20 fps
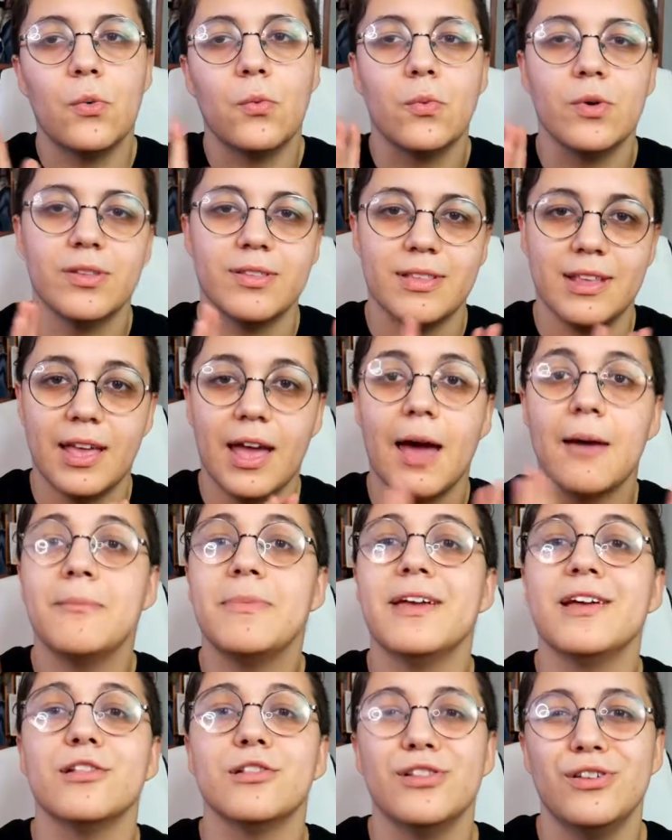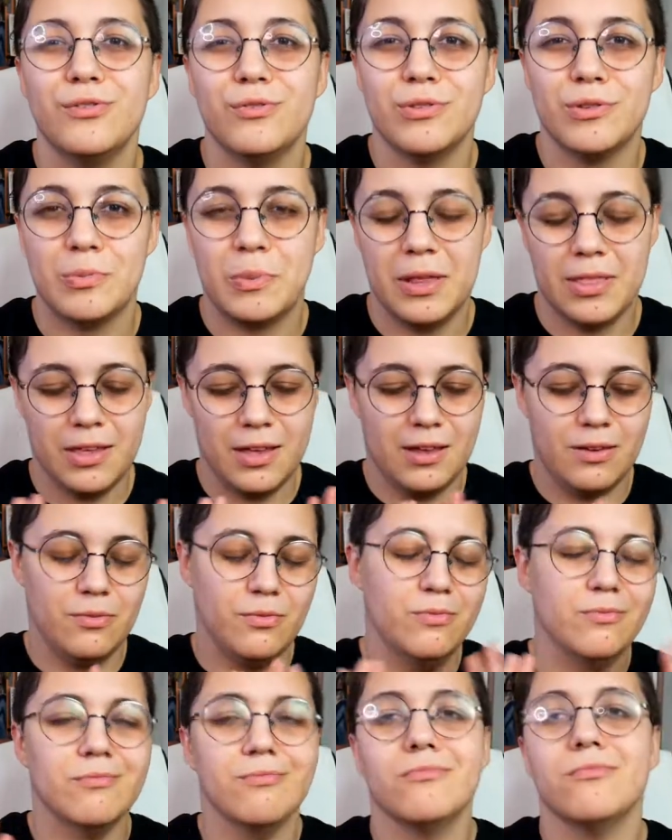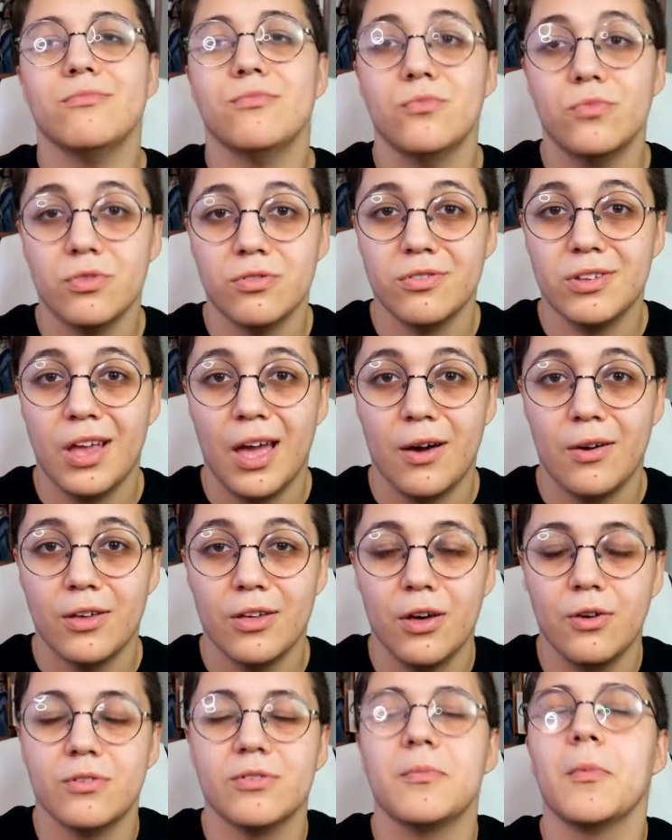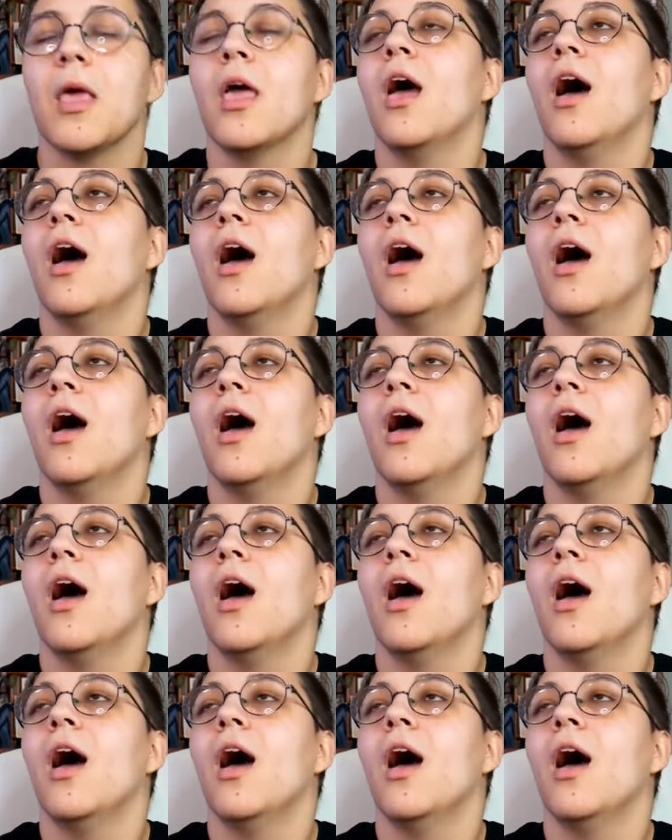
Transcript: We'll see. I'm being loose with it. We'll see how it goes.